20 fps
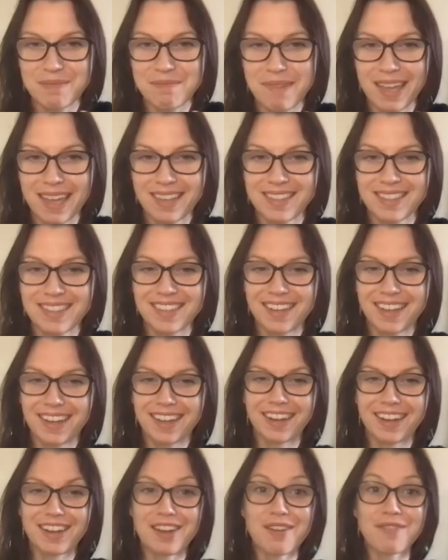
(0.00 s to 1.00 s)
amazing,
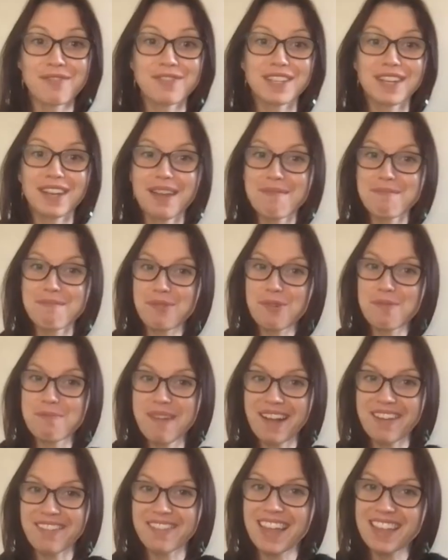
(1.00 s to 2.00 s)
and I'd love to learn more
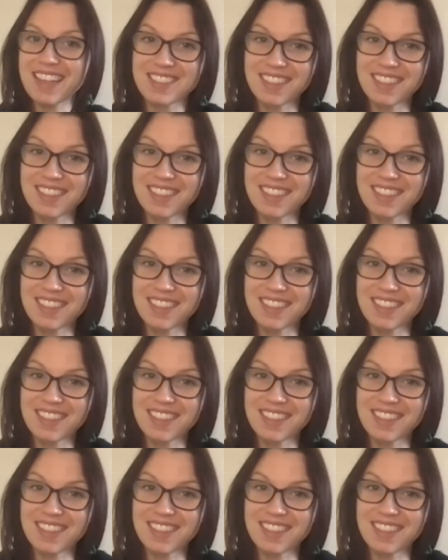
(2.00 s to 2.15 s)
about that.